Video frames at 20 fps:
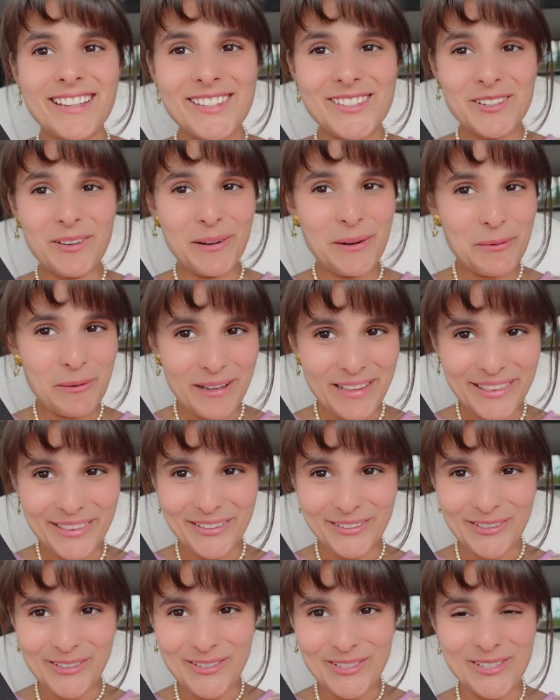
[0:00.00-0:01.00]
So it went
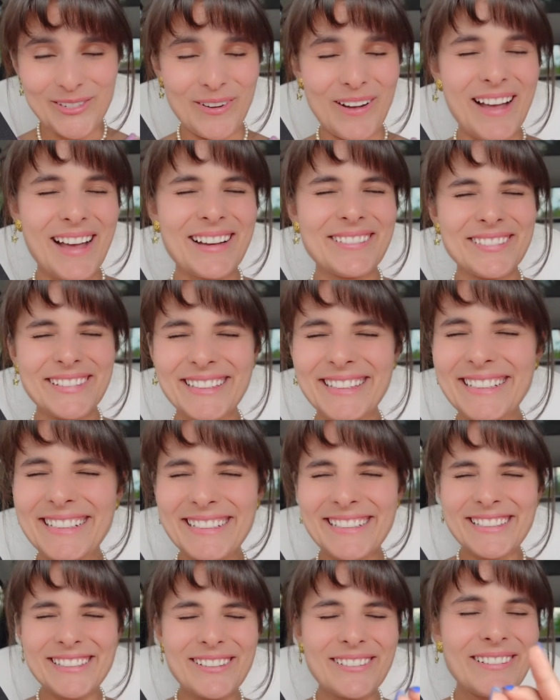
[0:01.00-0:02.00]
through, so
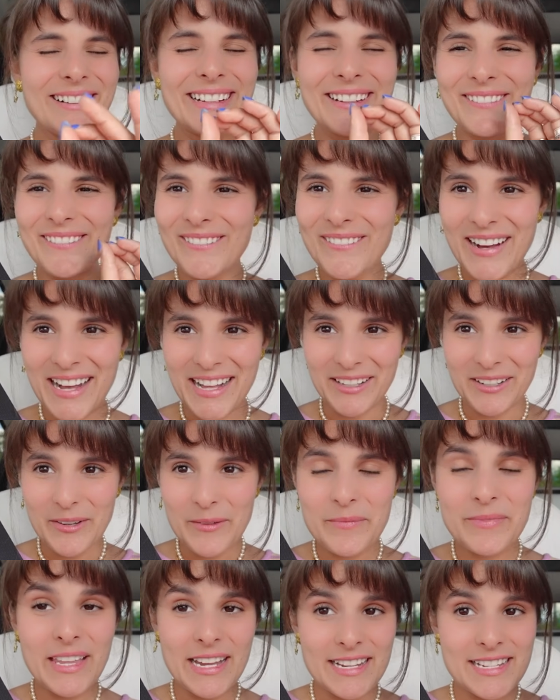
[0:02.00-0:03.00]
everything is going well.
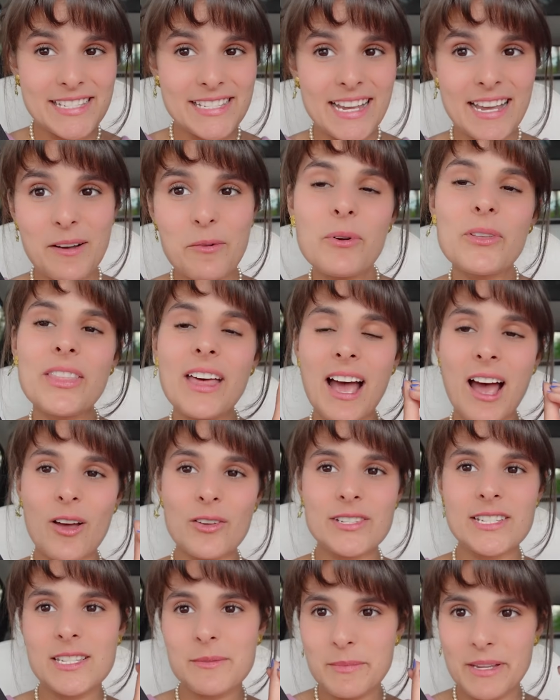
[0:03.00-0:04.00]
They say when the
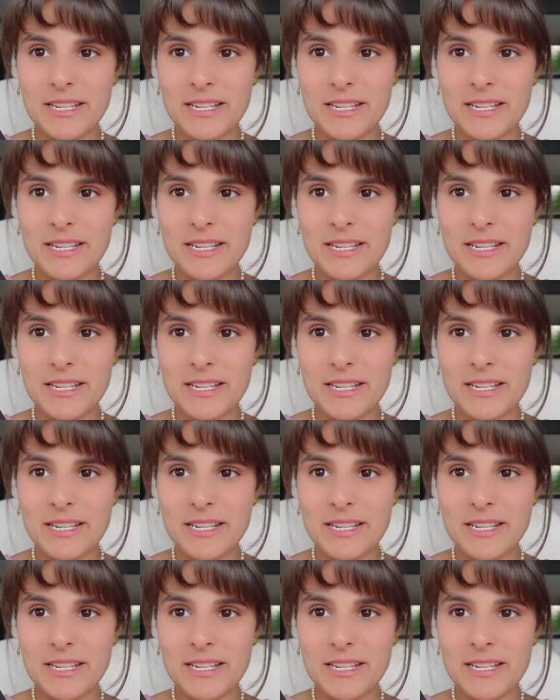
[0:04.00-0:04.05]
house is